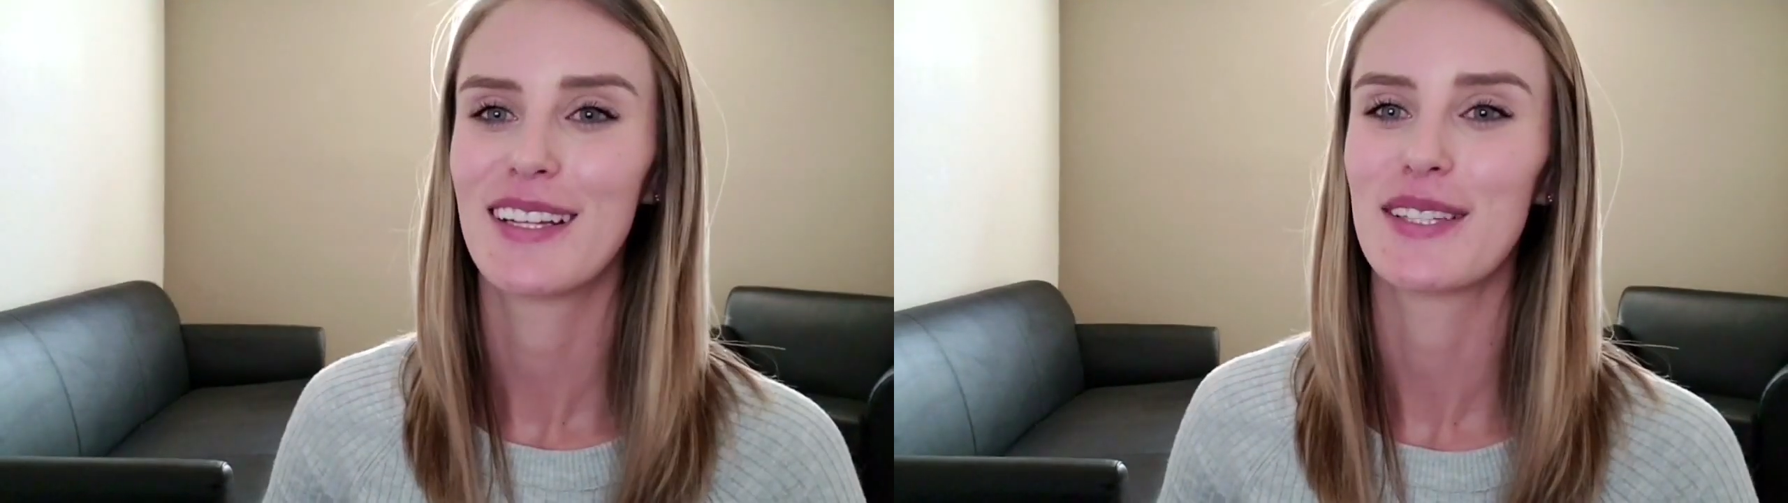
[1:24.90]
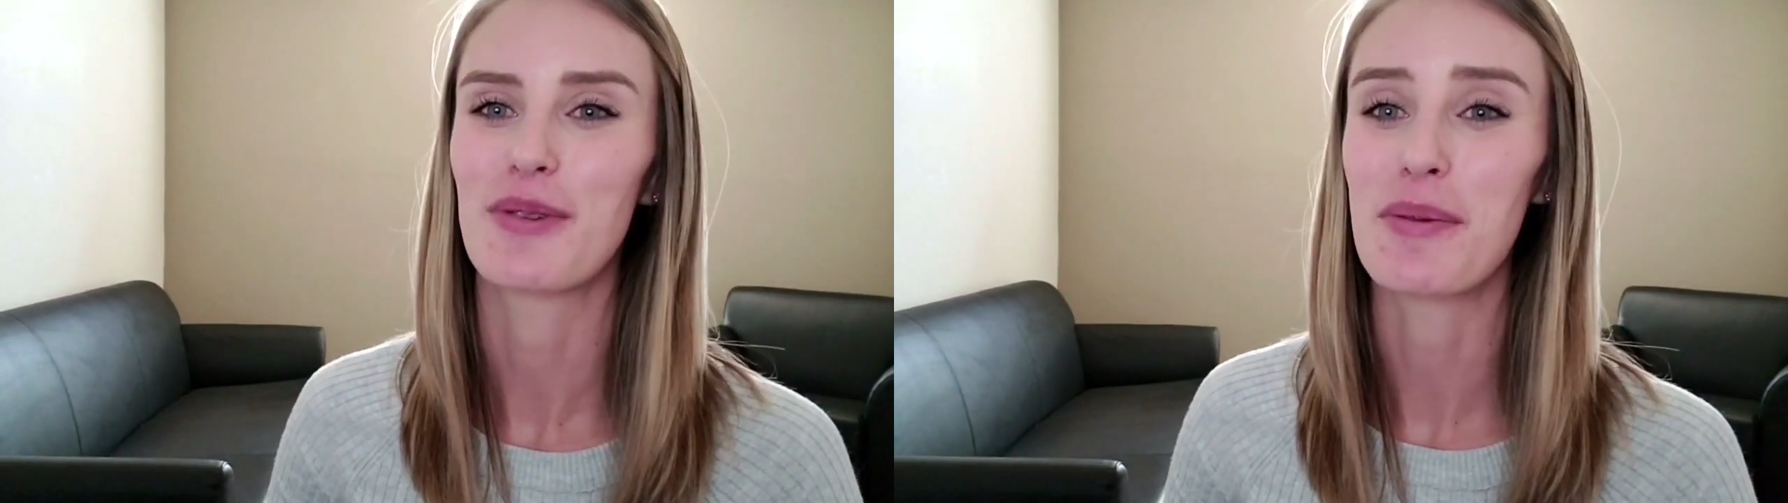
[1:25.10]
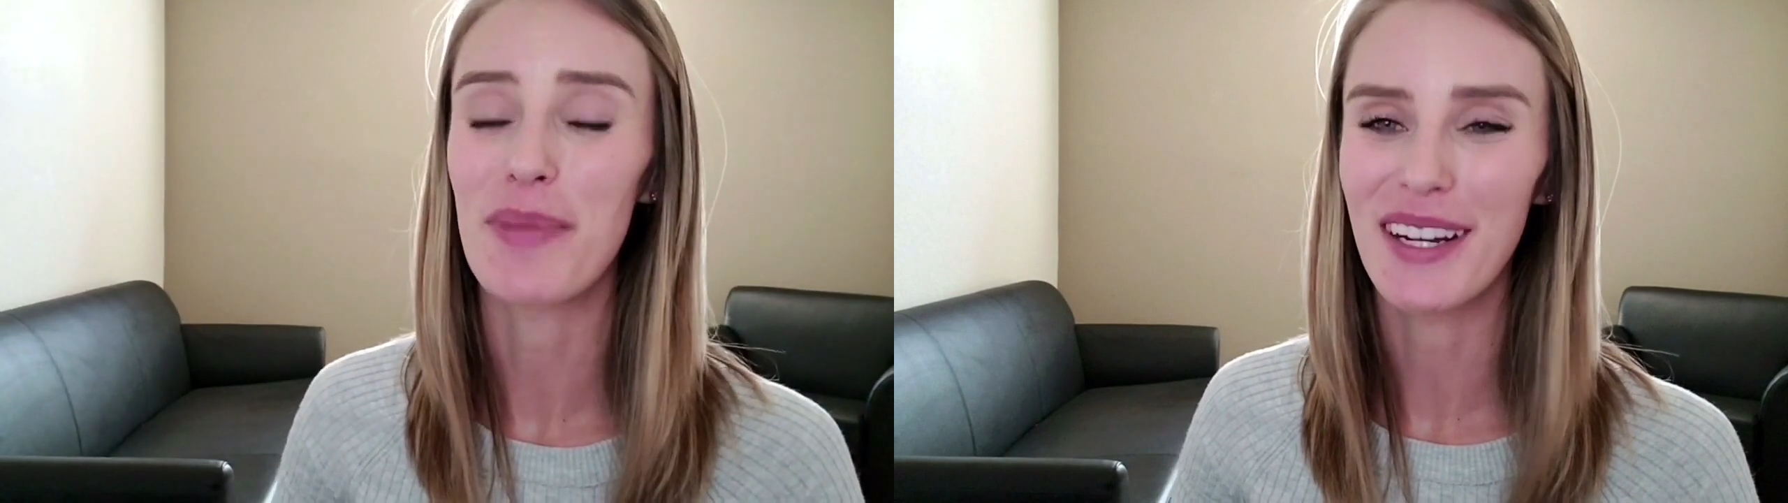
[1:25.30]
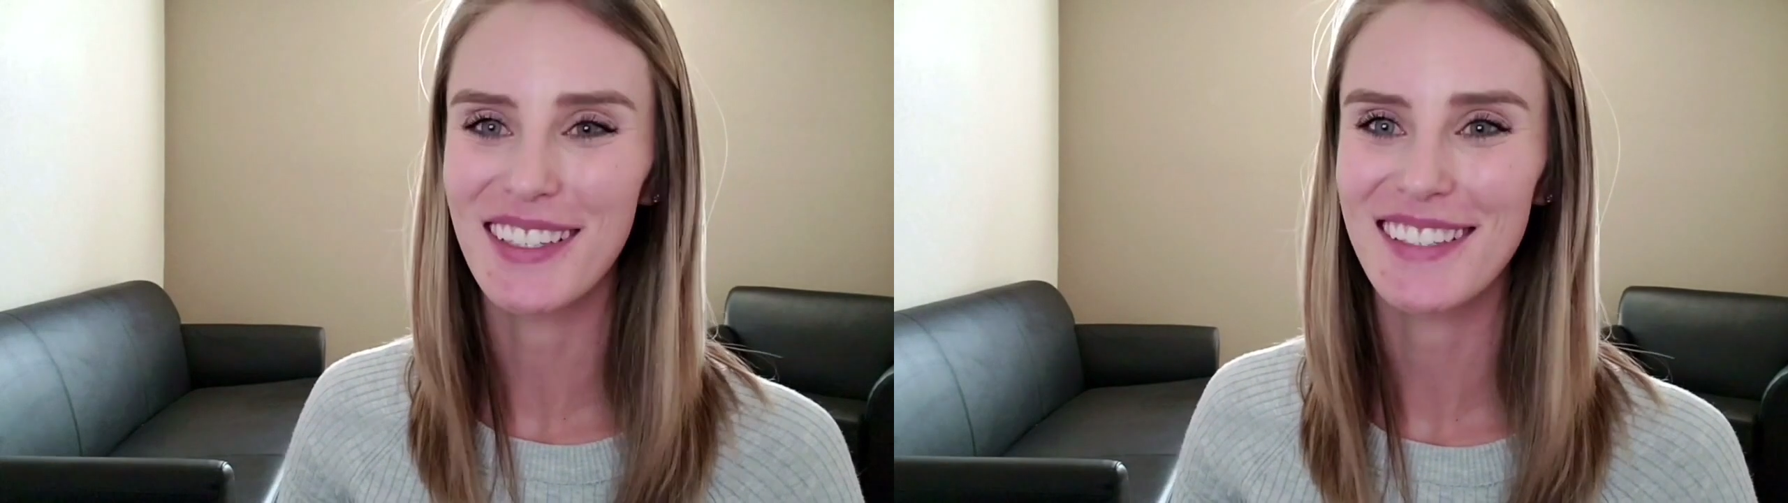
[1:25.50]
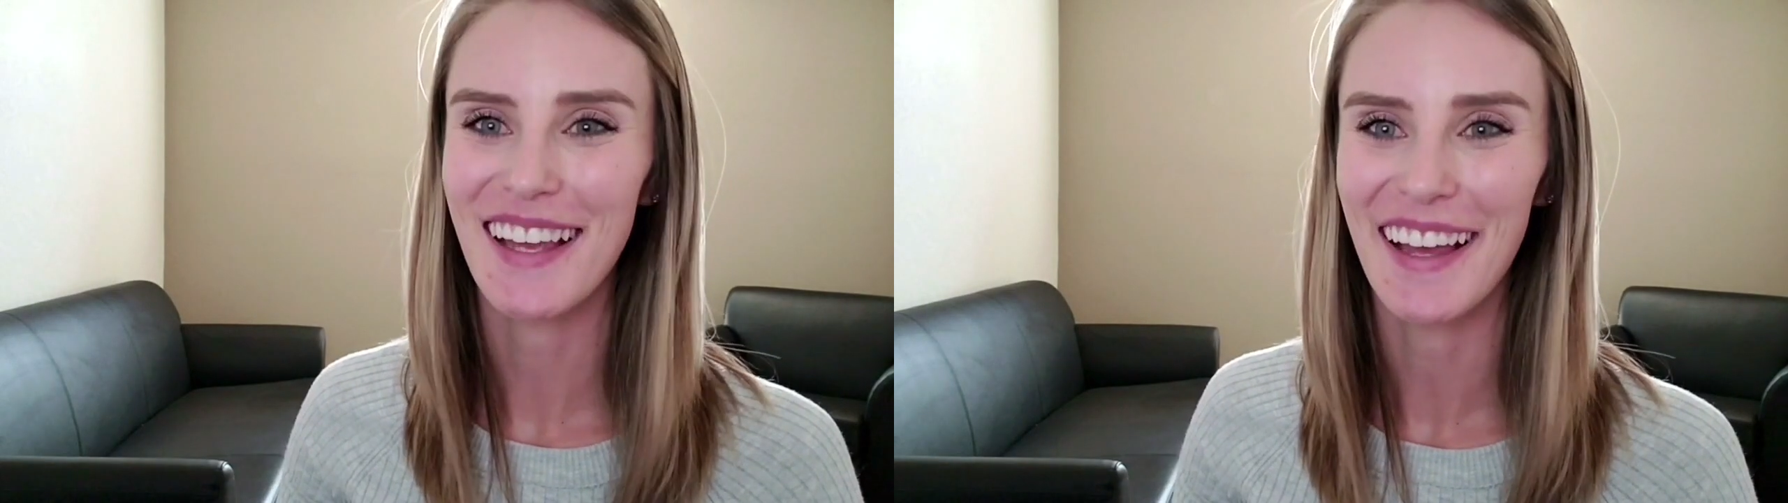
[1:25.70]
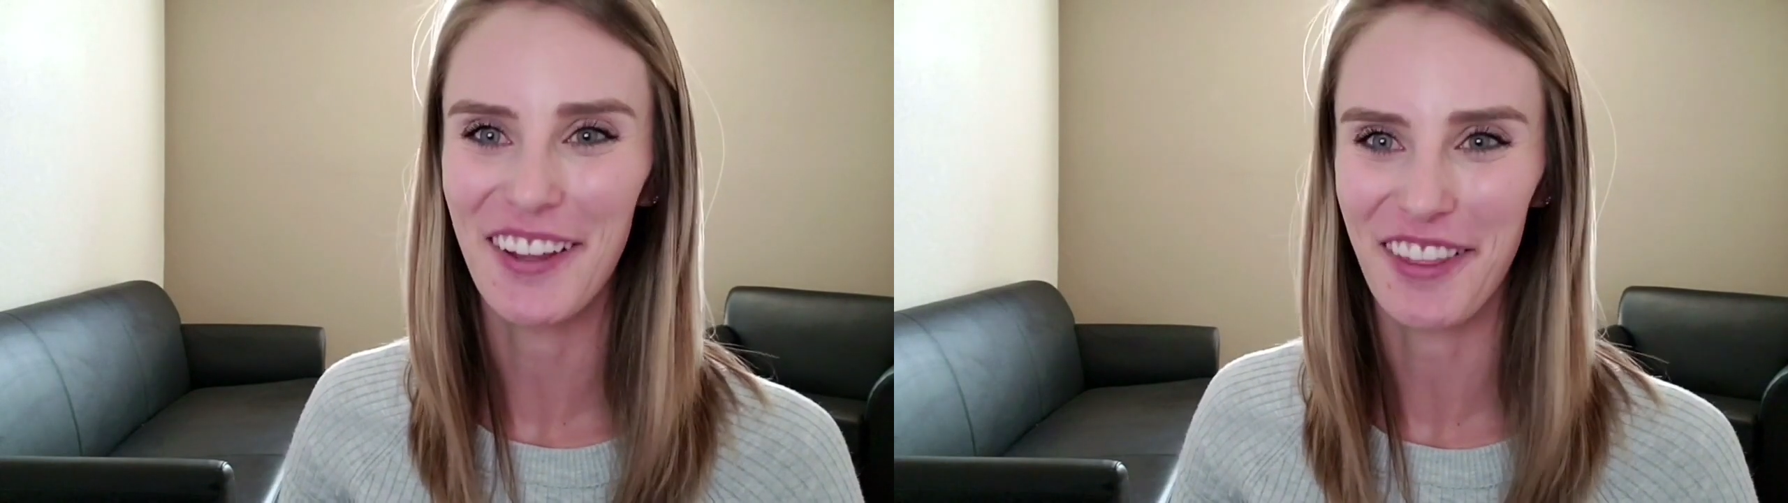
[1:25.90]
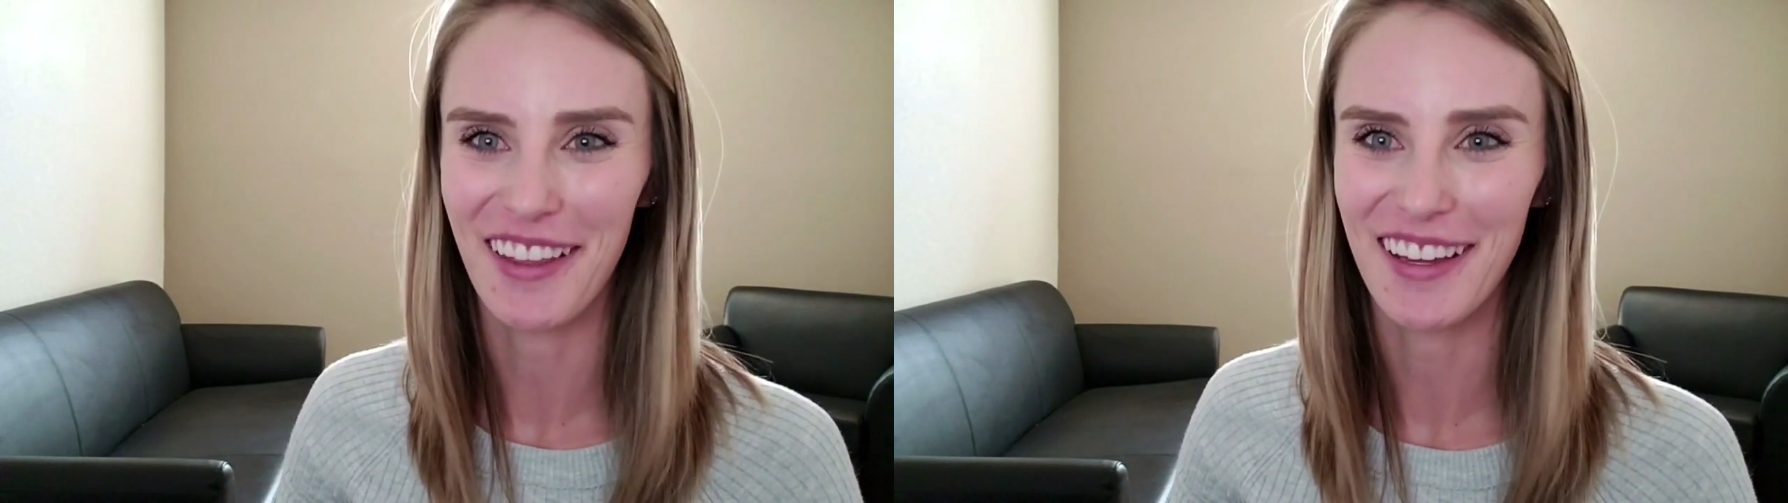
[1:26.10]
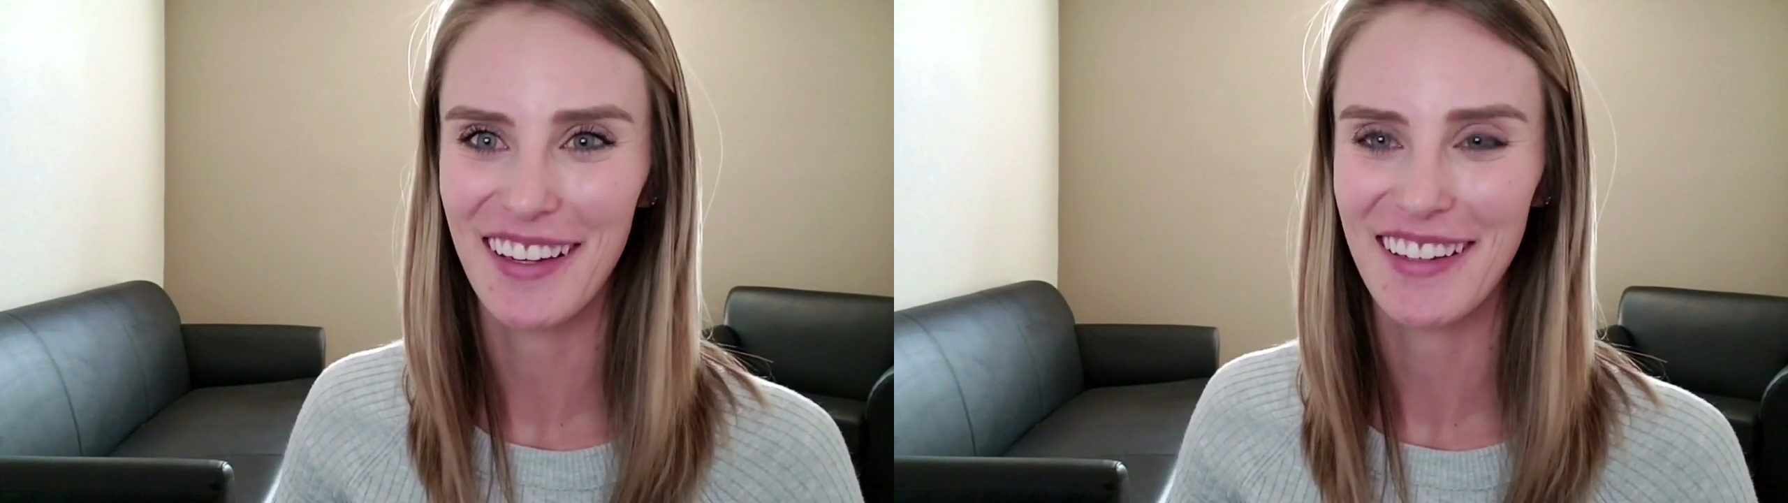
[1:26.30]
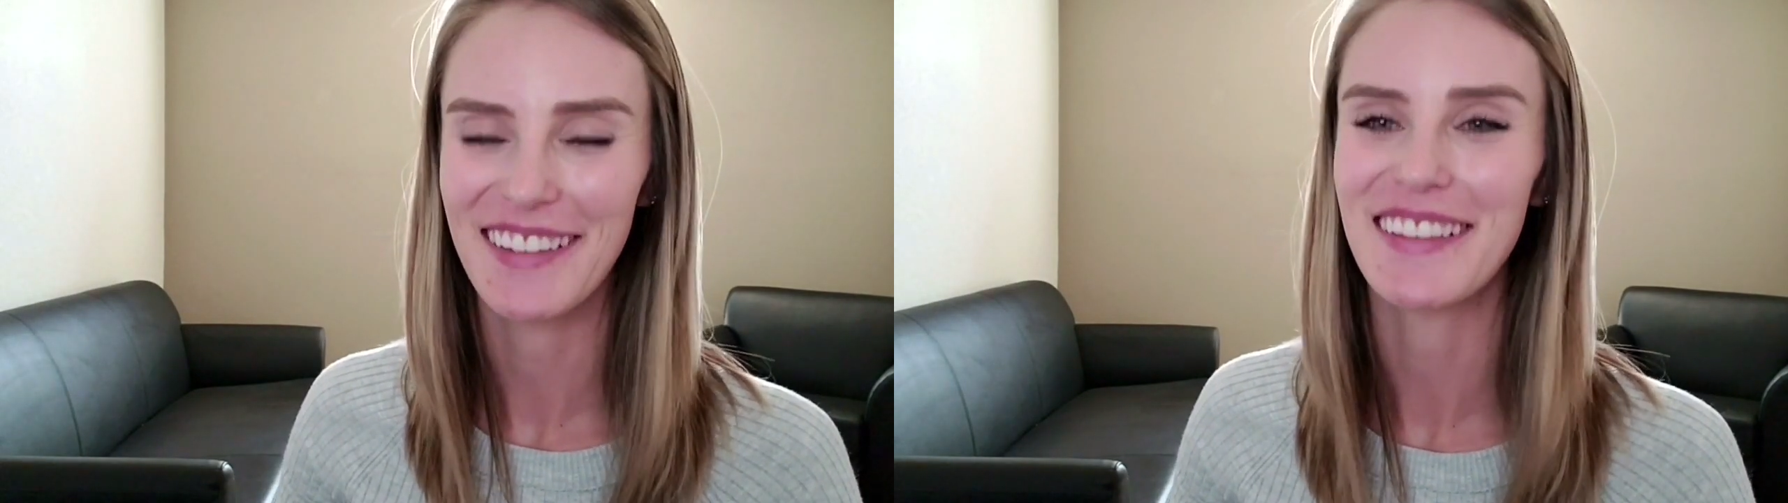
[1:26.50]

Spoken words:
So are bugs healthy?